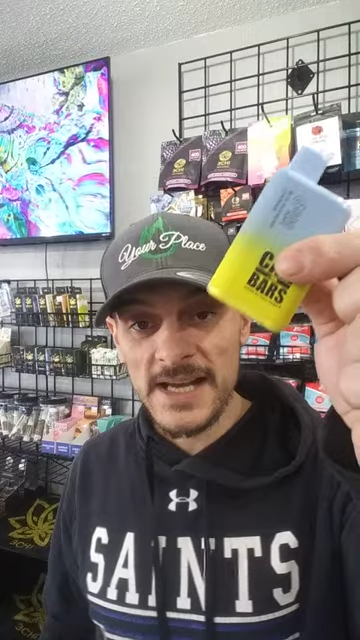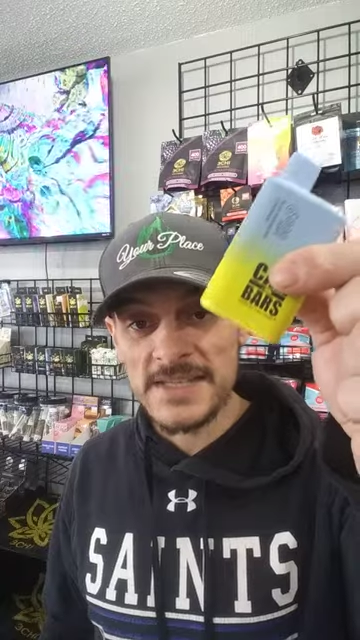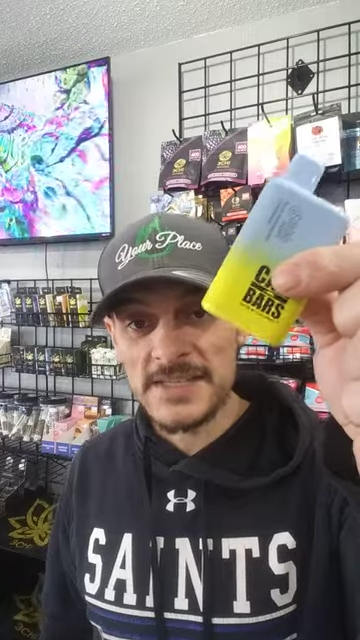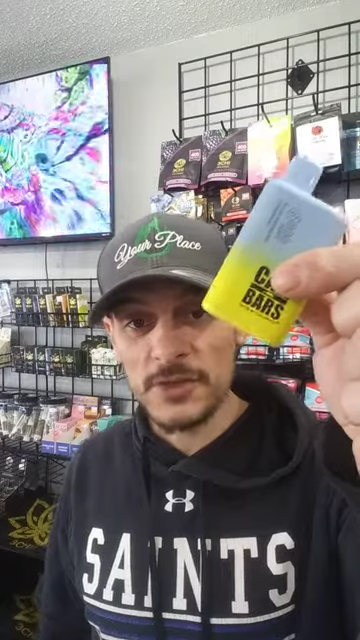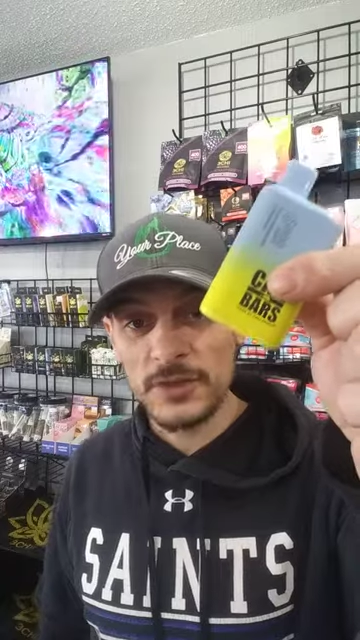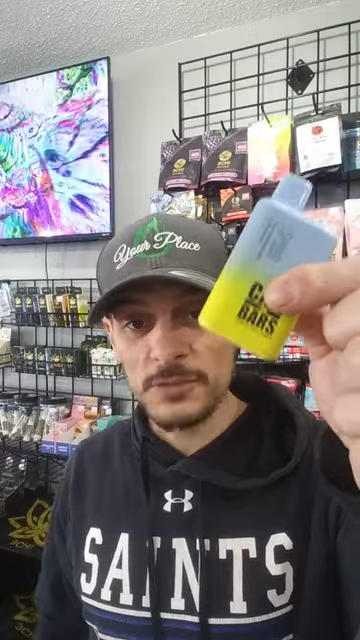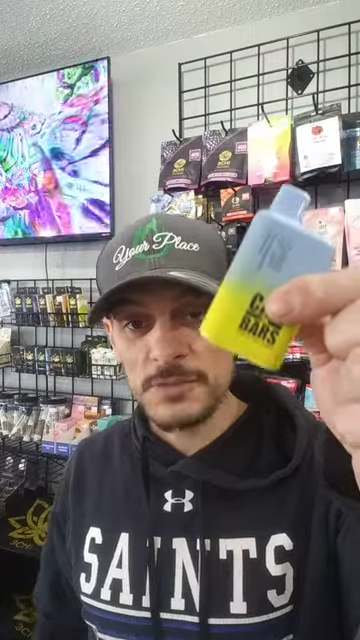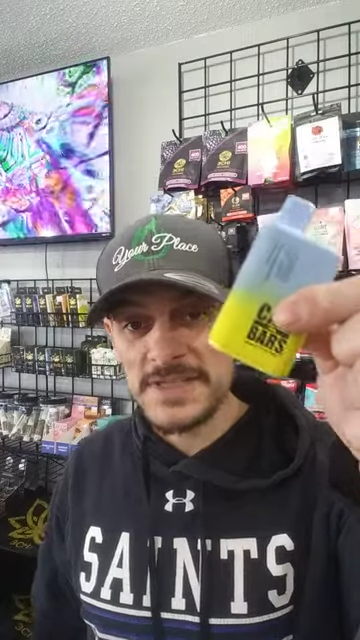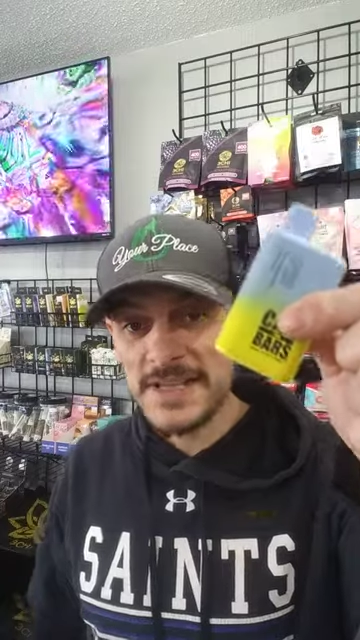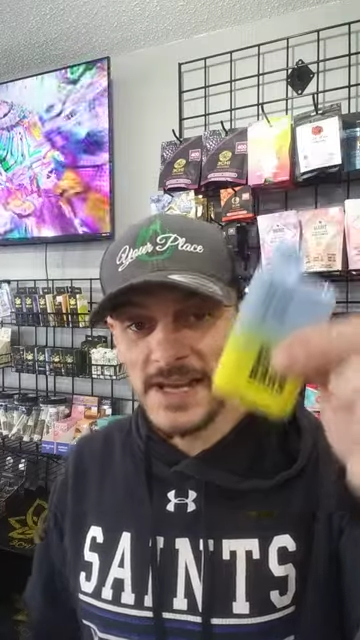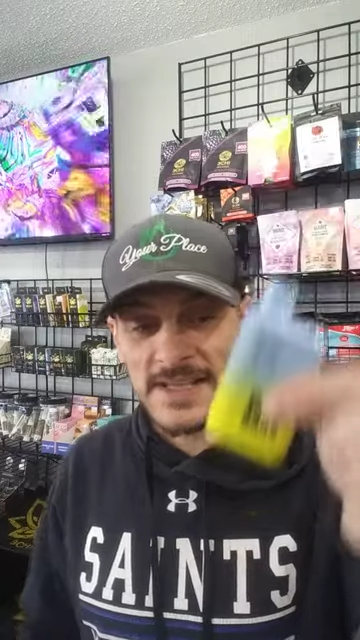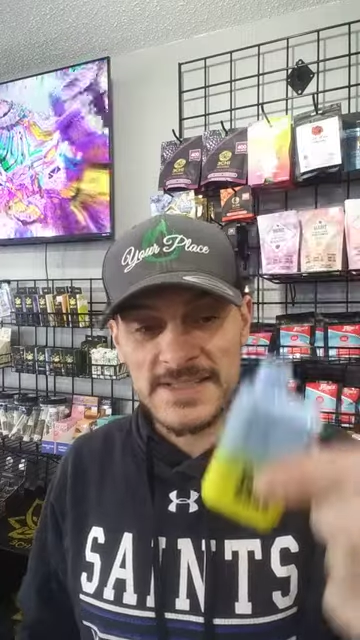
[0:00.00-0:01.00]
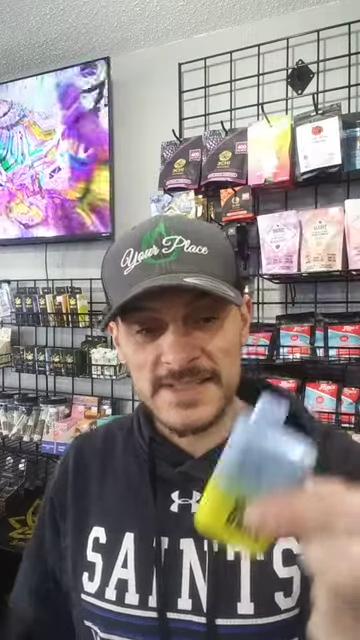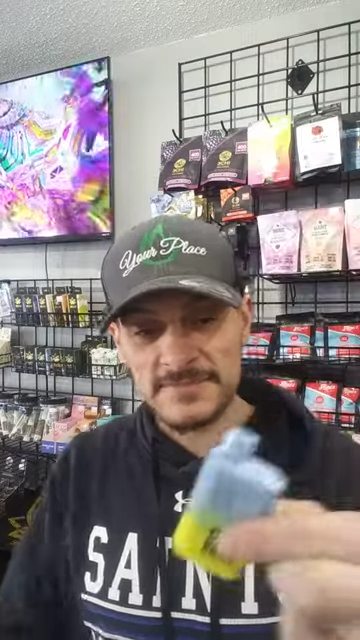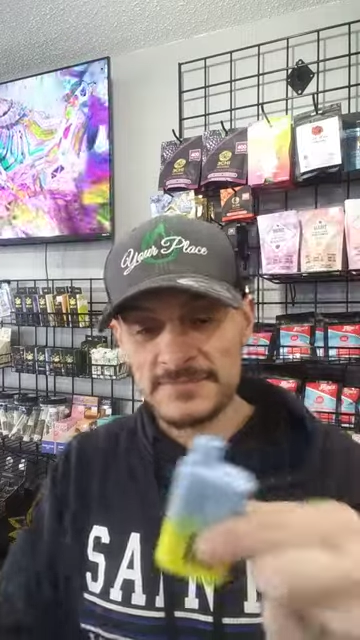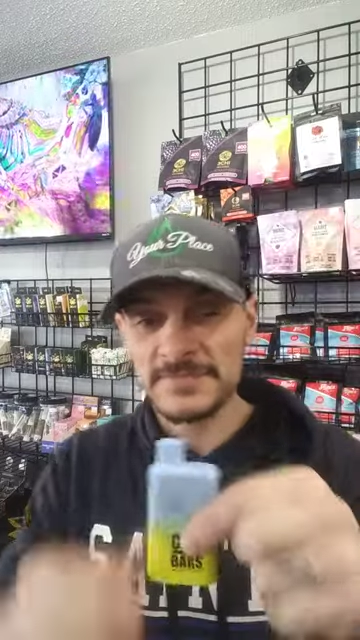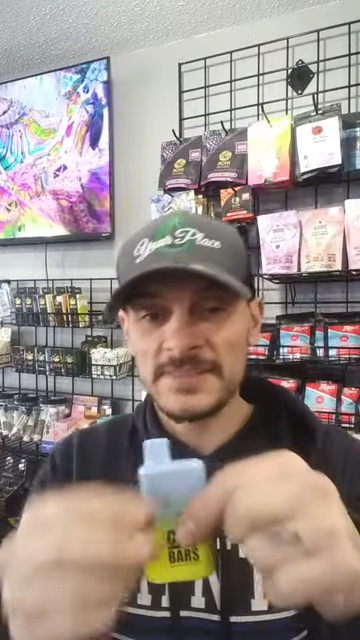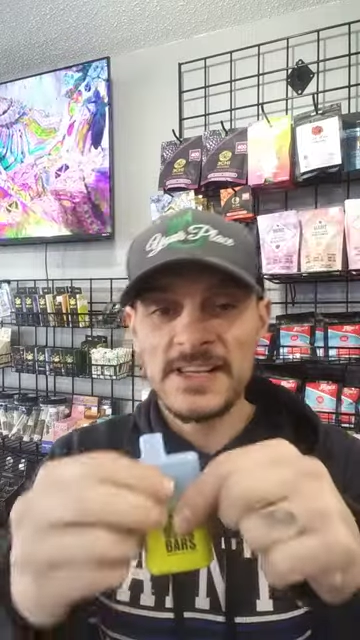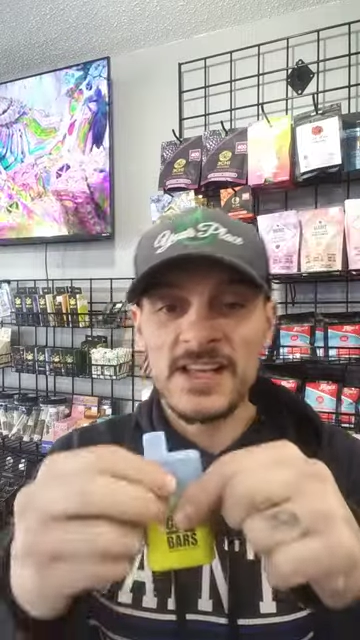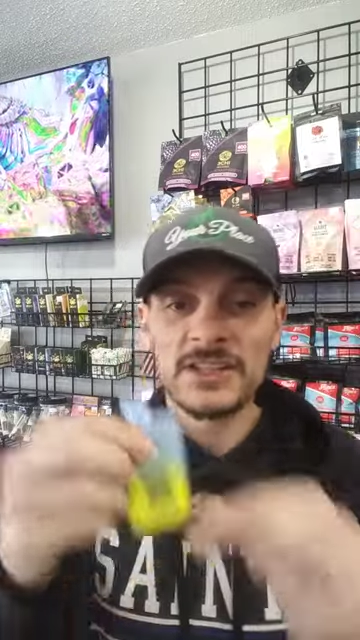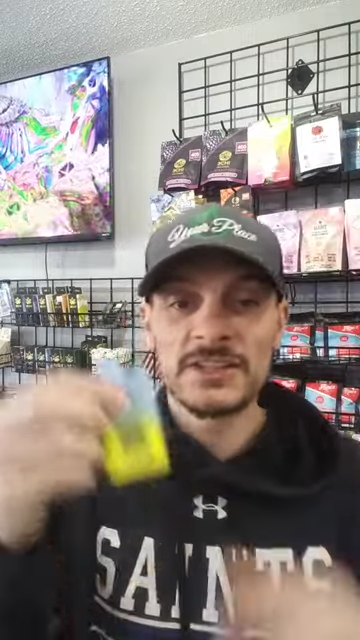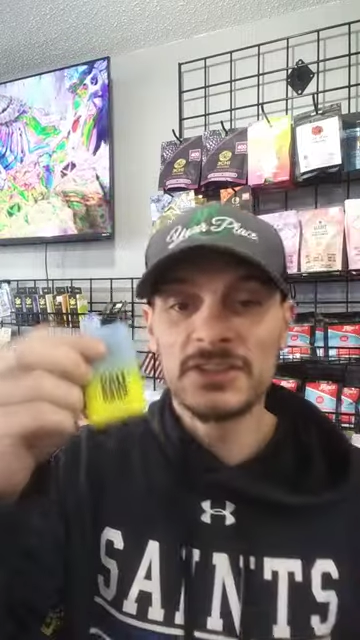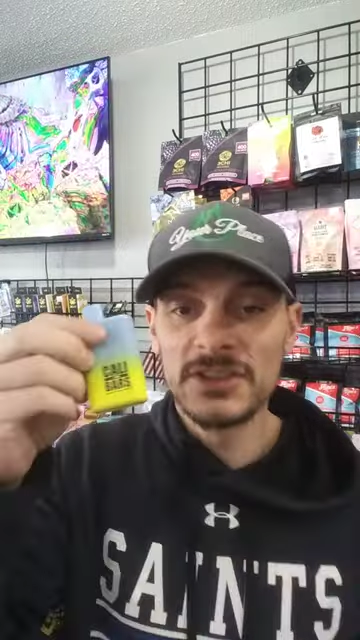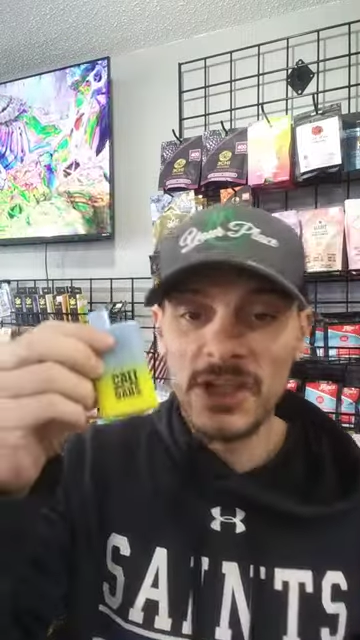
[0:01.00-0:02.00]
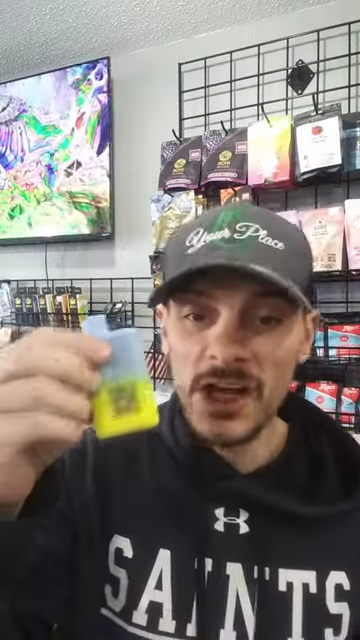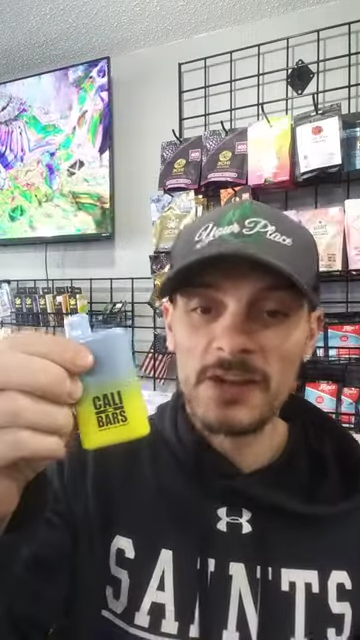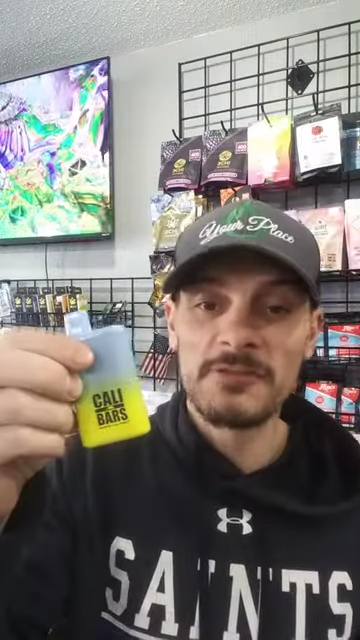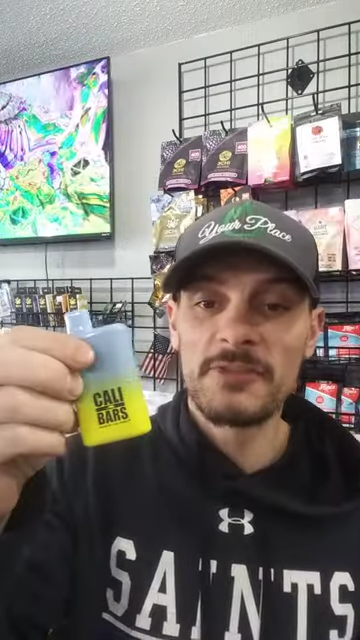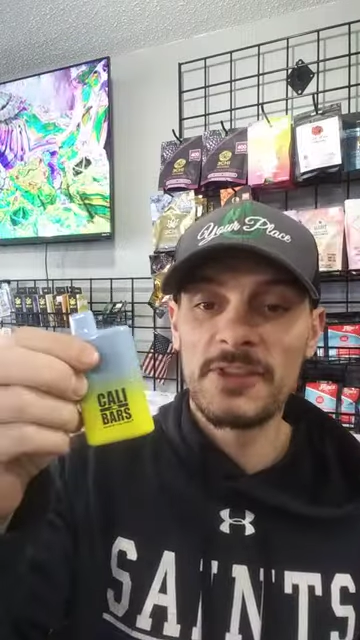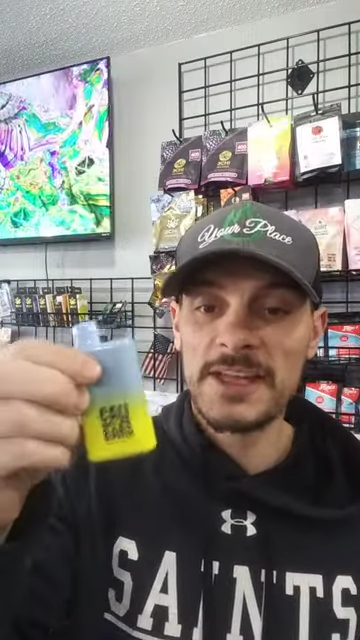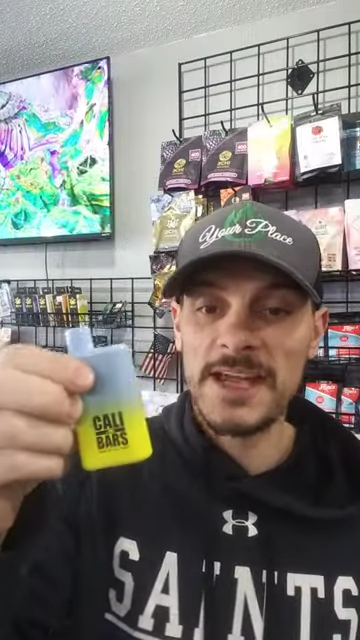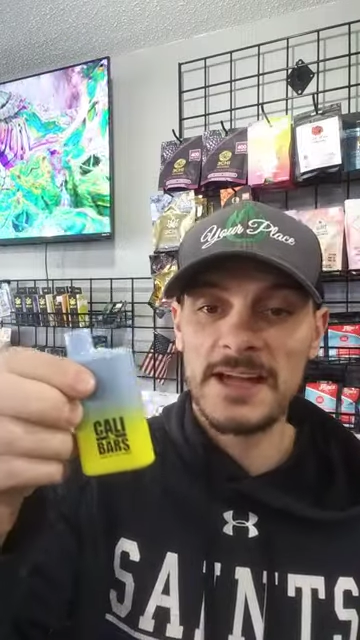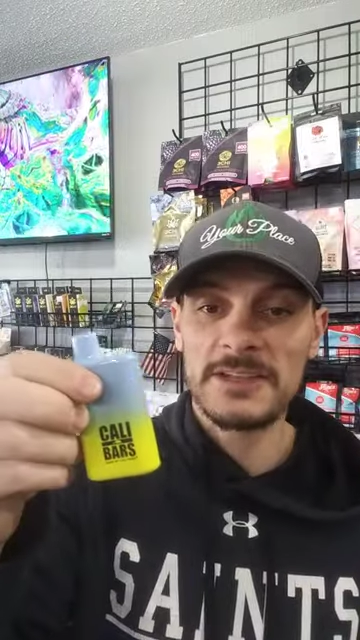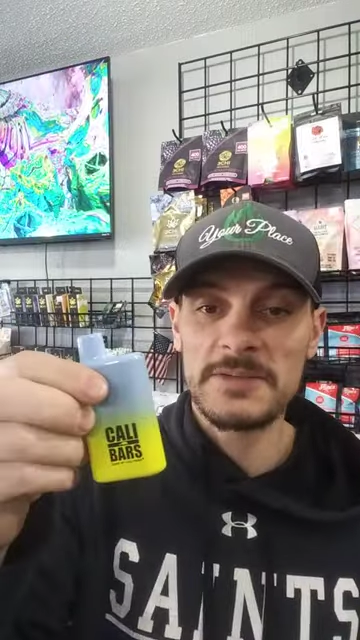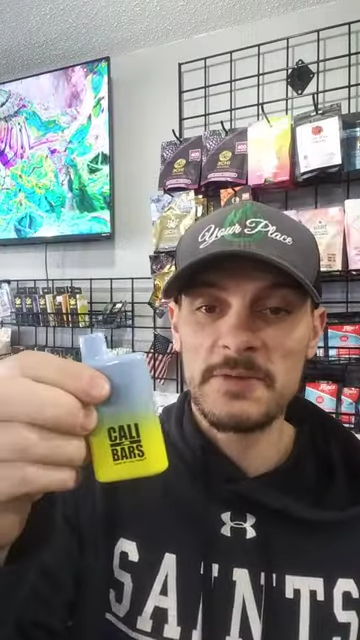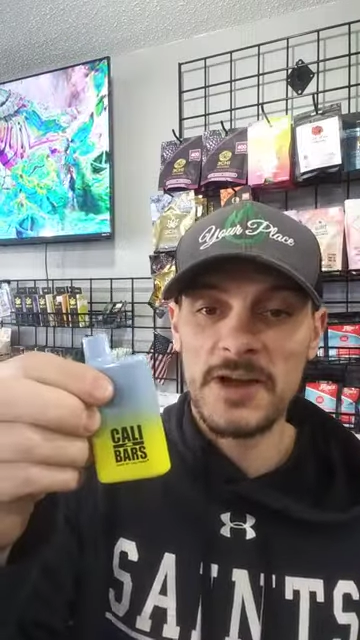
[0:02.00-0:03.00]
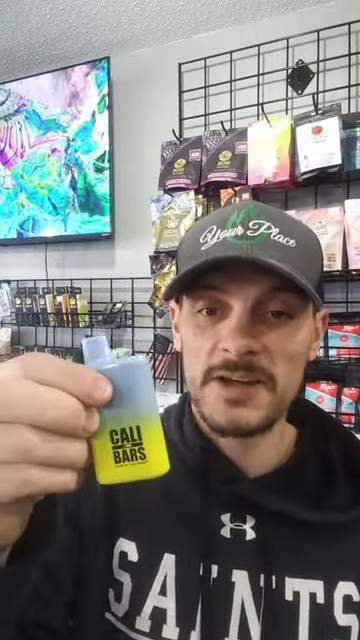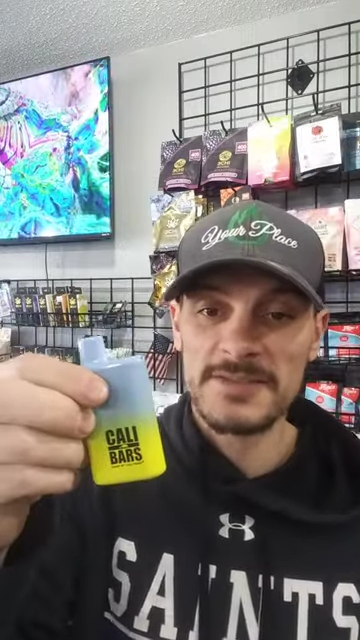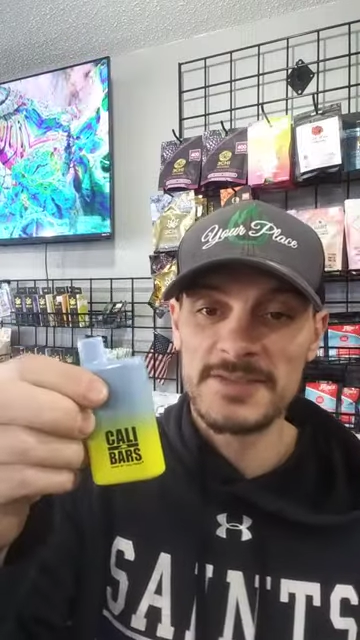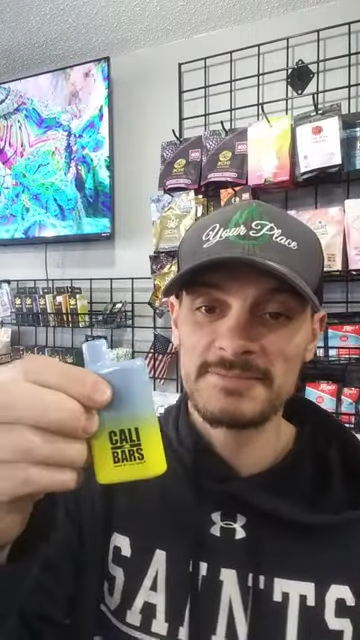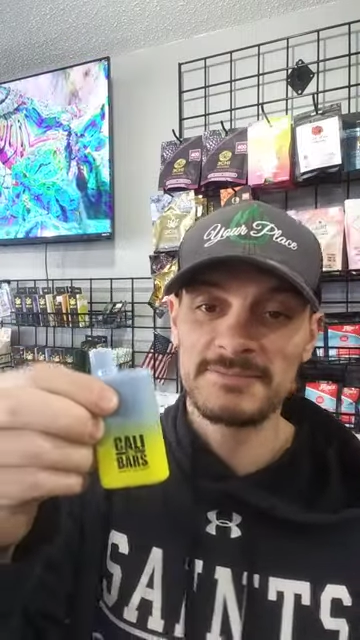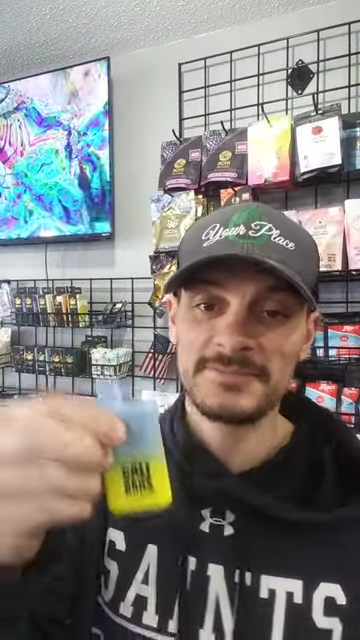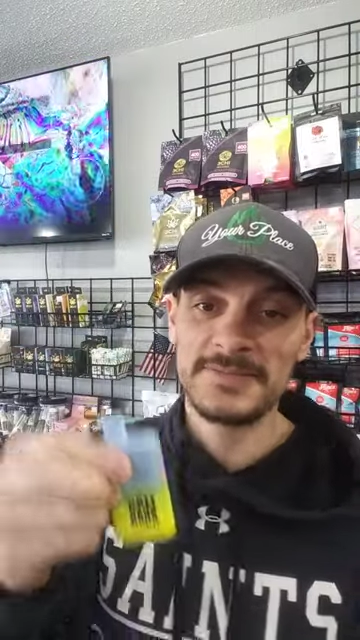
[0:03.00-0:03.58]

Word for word: Osceola, Wisconsin. Love the Cali bars.